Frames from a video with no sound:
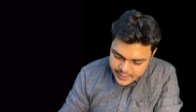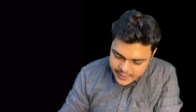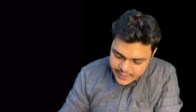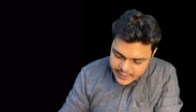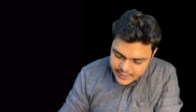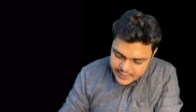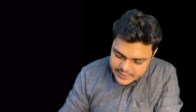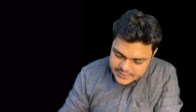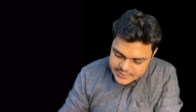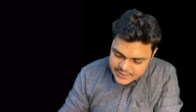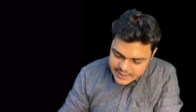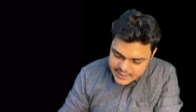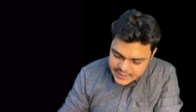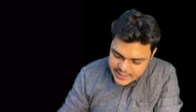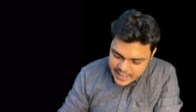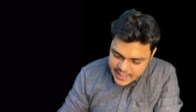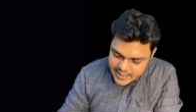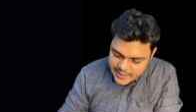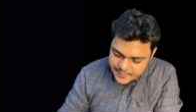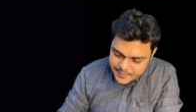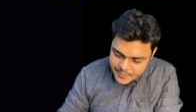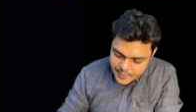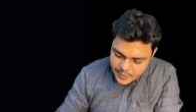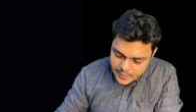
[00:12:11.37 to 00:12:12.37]
is a
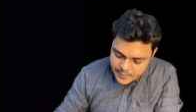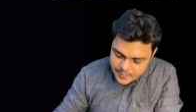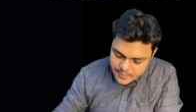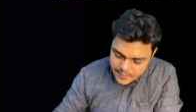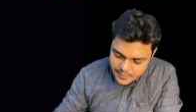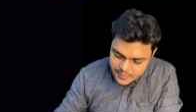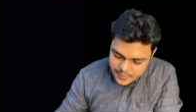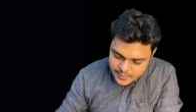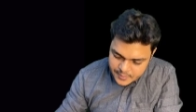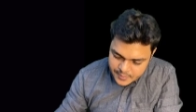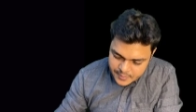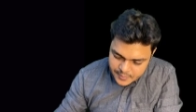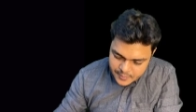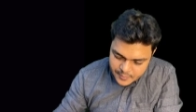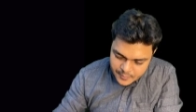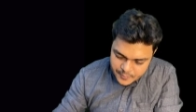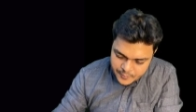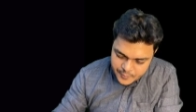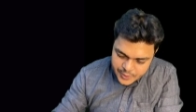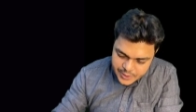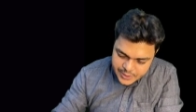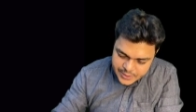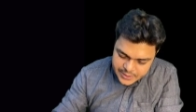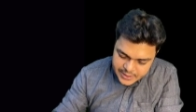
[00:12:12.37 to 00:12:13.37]
type of
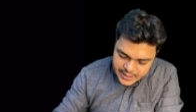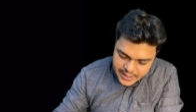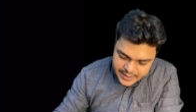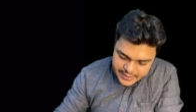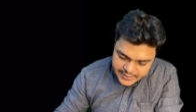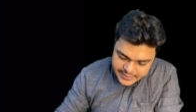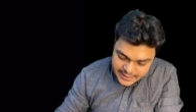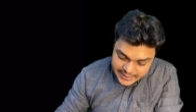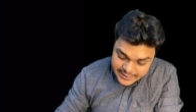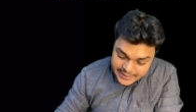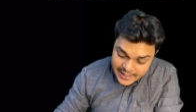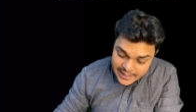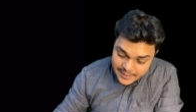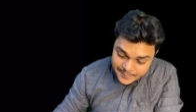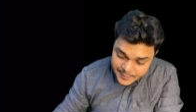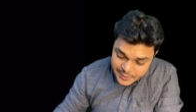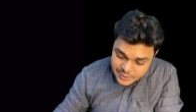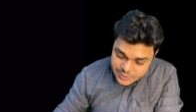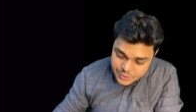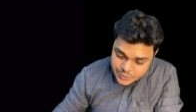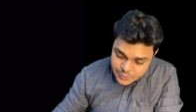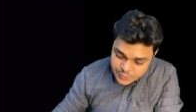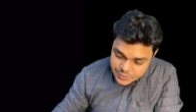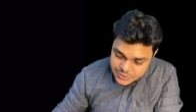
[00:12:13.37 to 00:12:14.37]
VDI that help
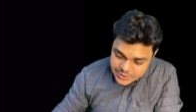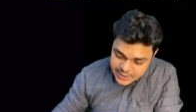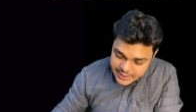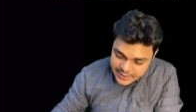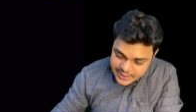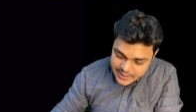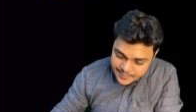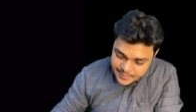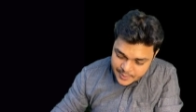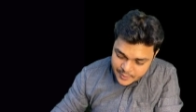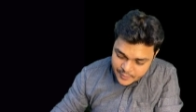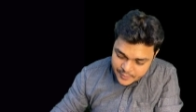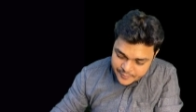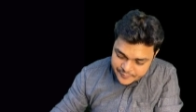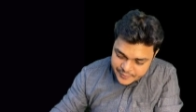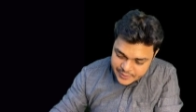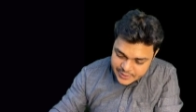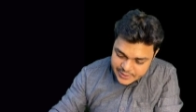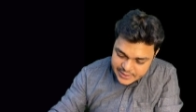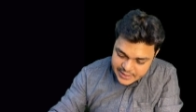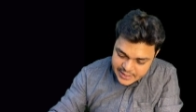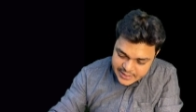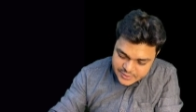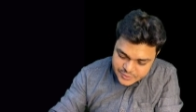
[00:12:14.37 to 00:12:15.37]
us to set up our
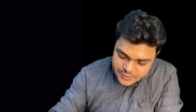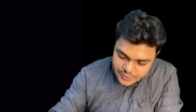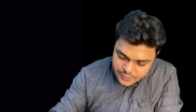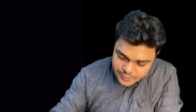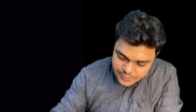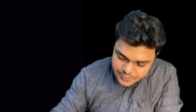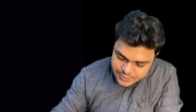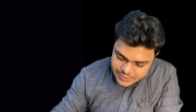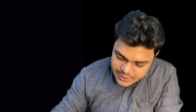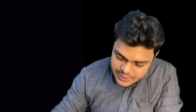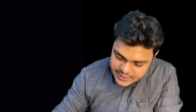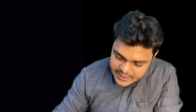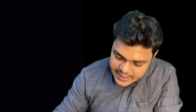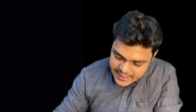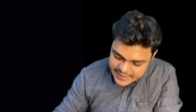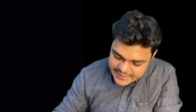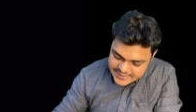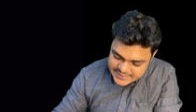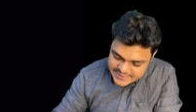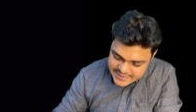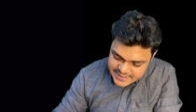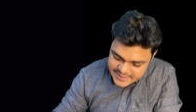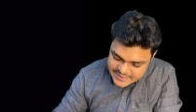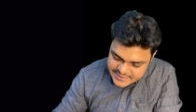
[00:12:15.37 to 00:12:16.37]
VDI solution and
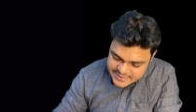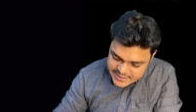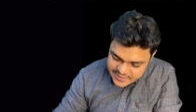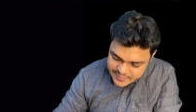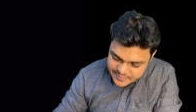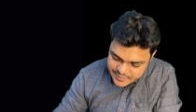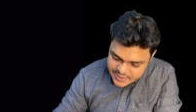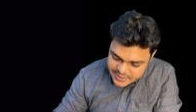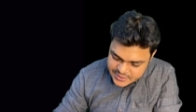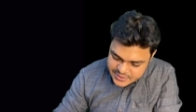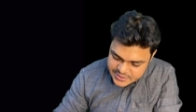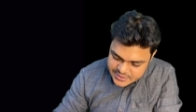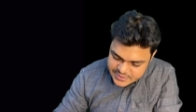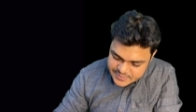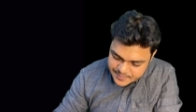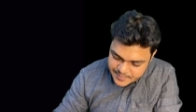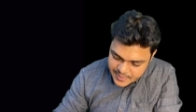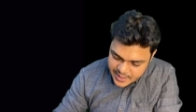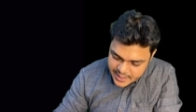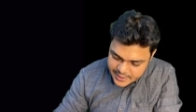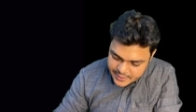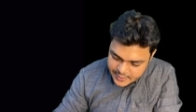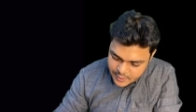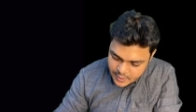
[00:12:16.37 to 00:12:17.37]
XenServer is
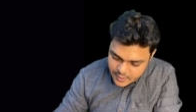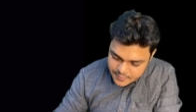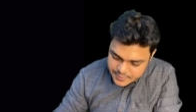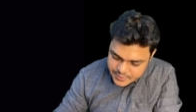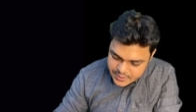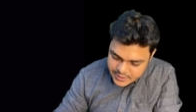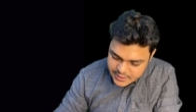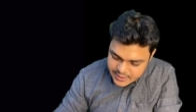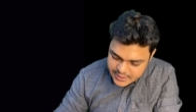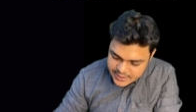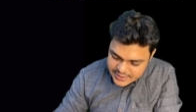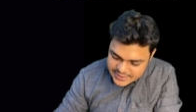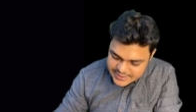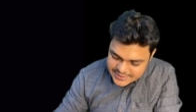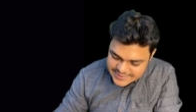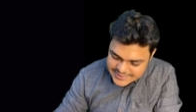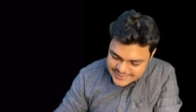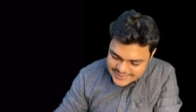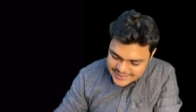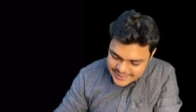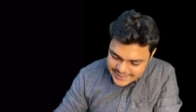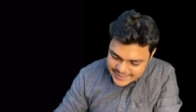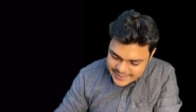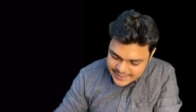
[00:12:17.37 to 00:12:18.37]
part of
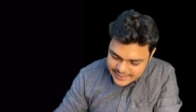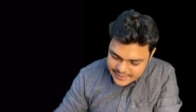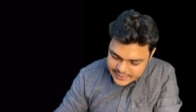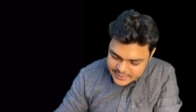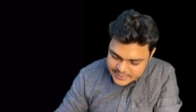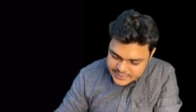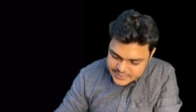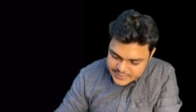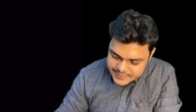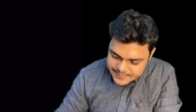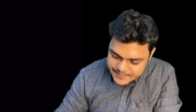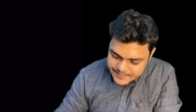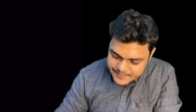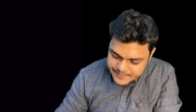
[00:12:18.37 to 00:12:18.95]
Citrix